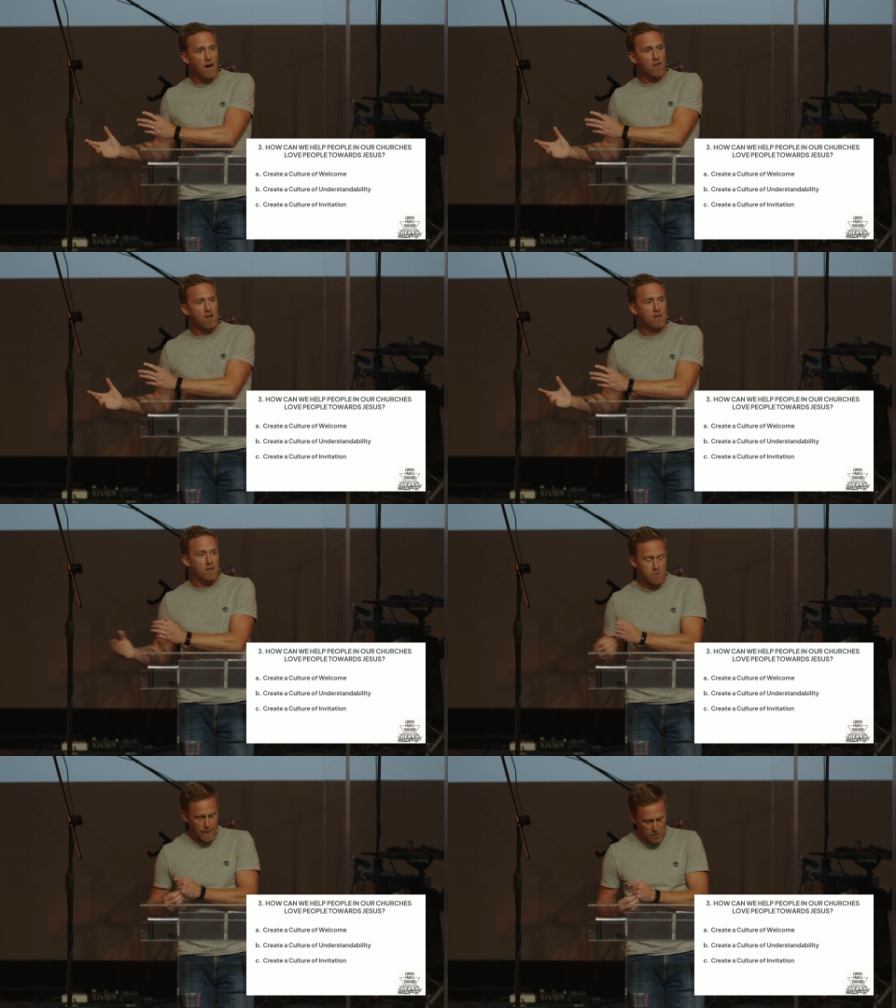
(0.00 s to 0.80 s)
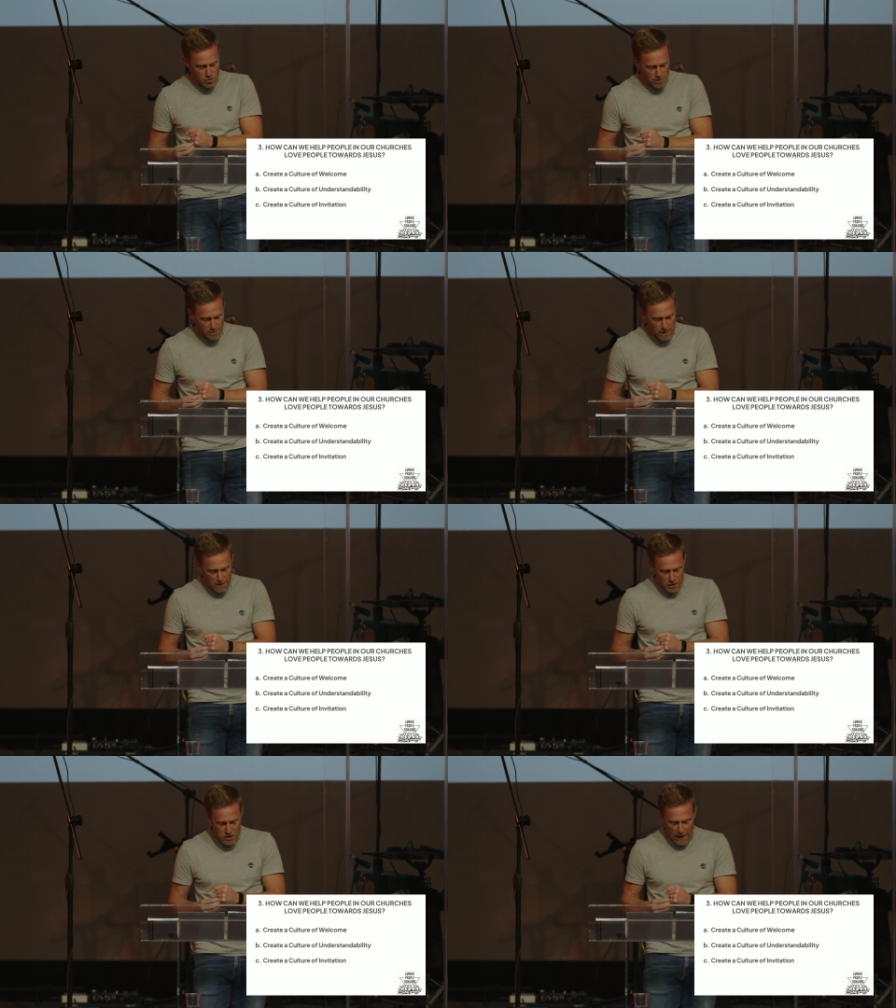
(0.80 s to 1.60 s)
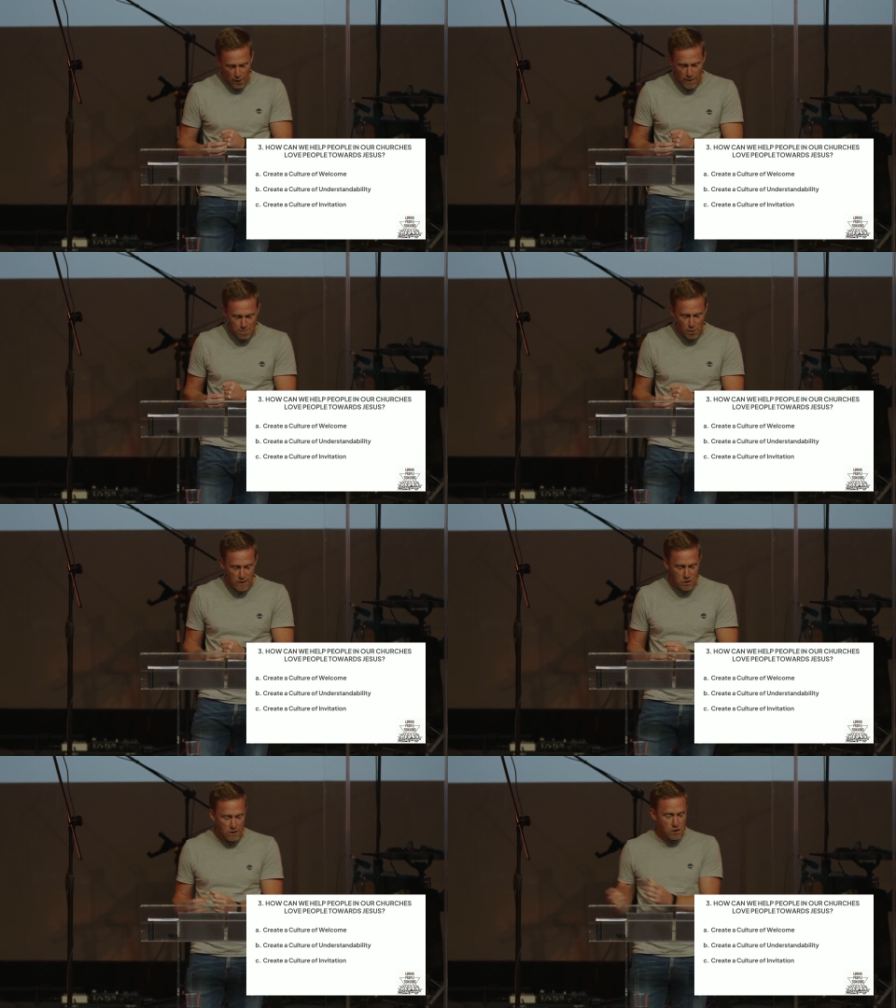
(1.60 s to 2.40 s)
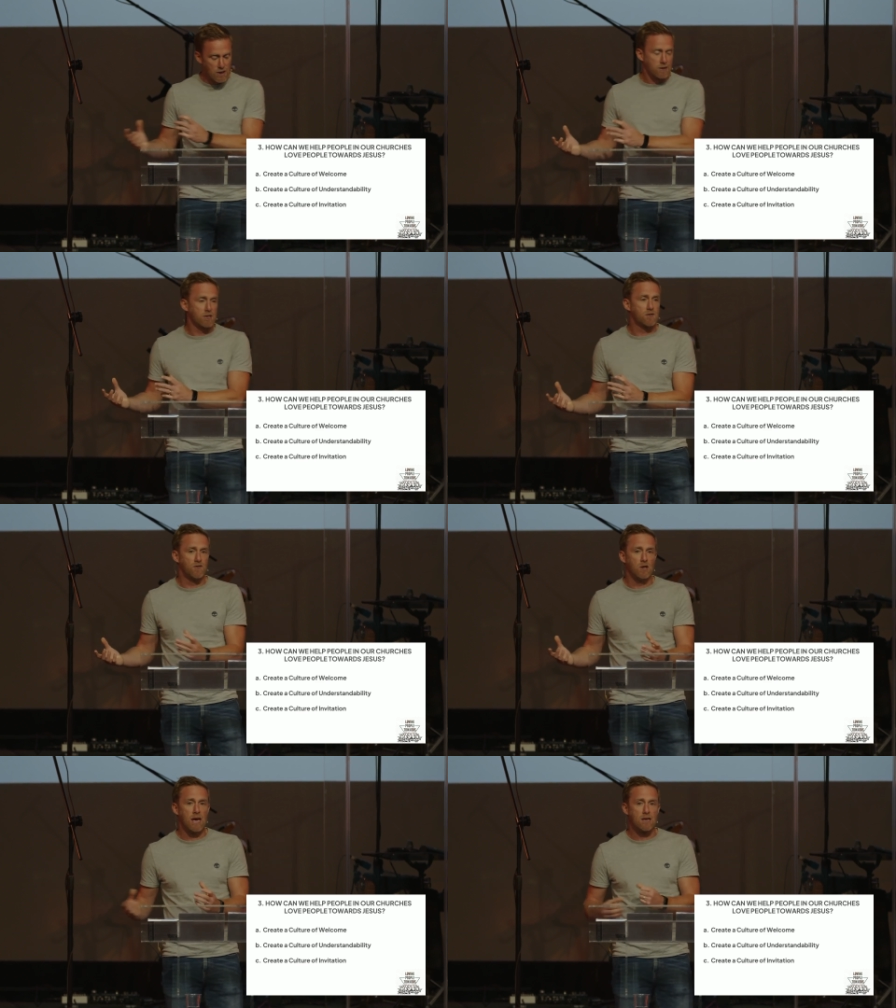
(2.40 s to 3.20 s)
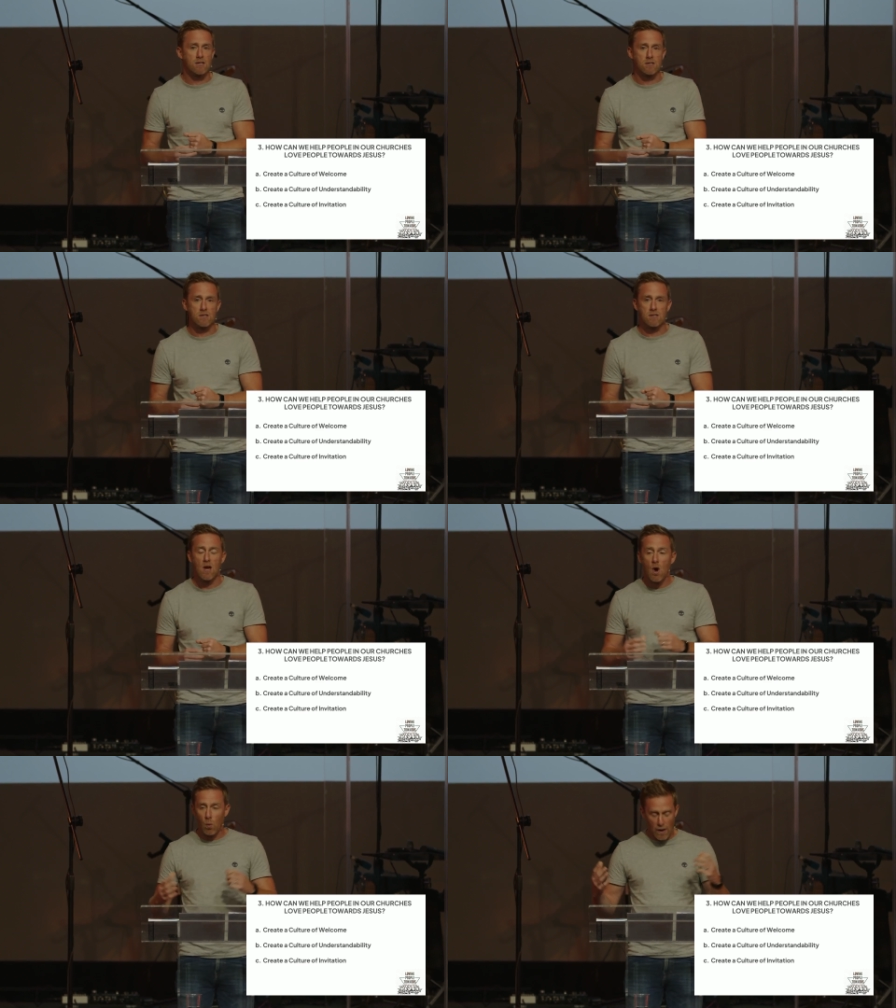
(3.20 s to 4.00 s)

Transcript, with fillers: at the other end of the spectrum, shallow end preaching just for guests?